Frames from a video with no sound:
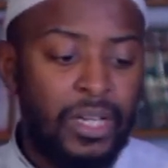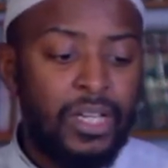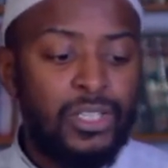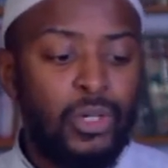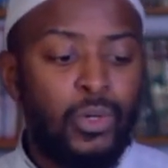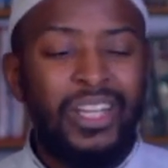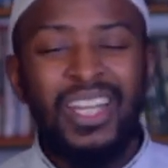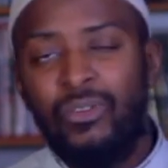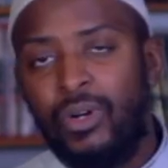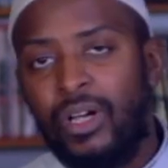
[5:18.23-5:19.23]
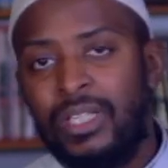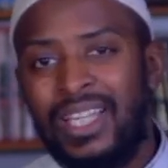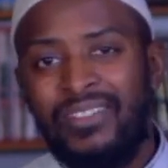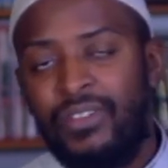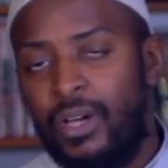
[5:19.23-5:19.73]
So in that regards, I
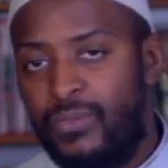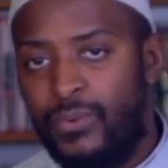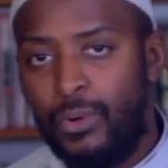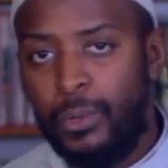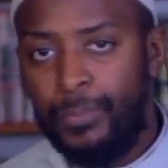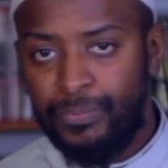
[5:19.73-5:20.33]
give it a 4.